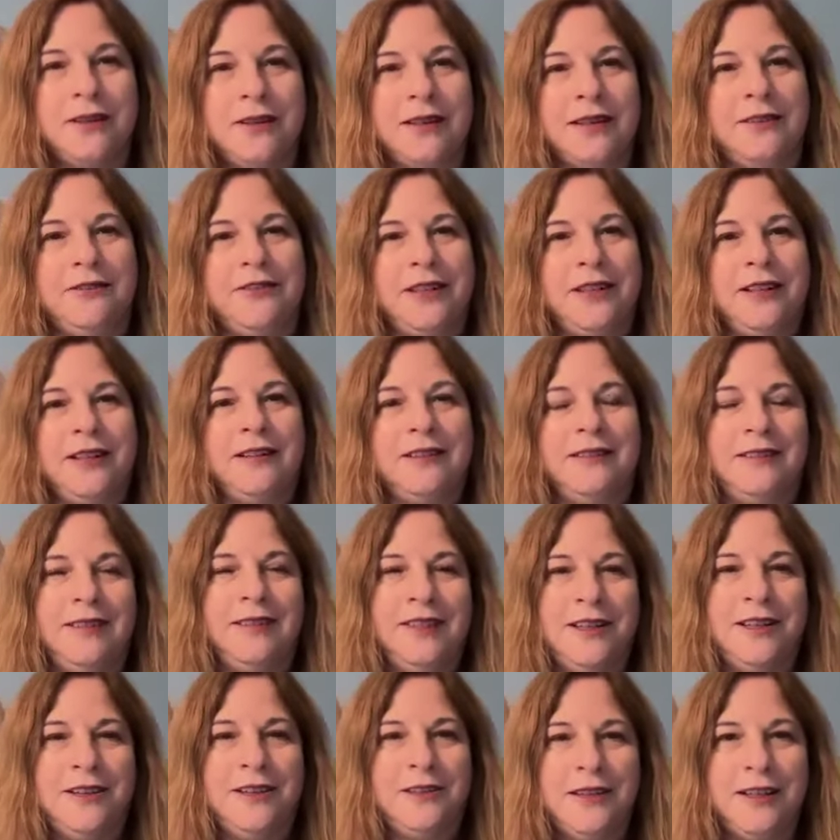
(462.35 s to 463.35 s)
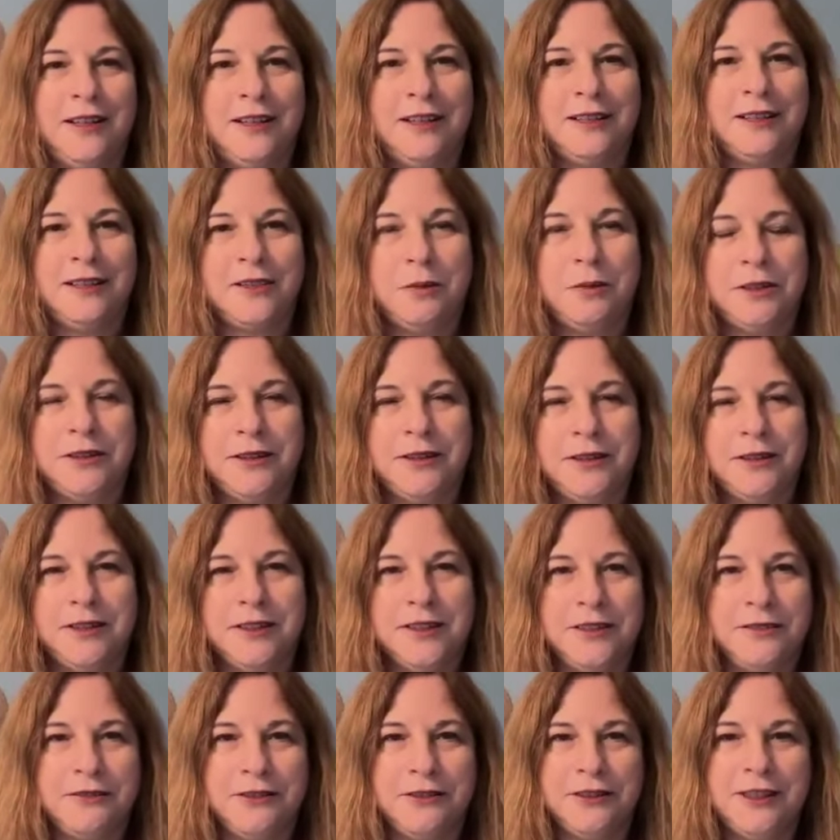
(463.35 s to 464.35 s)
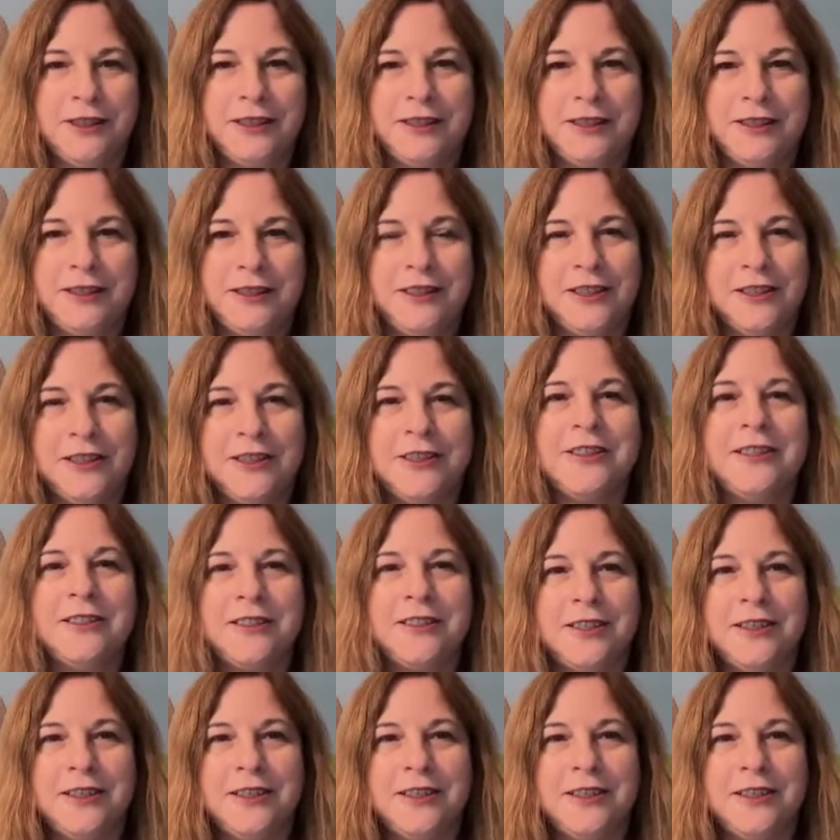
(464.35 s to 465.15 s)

given the experiences of recent years.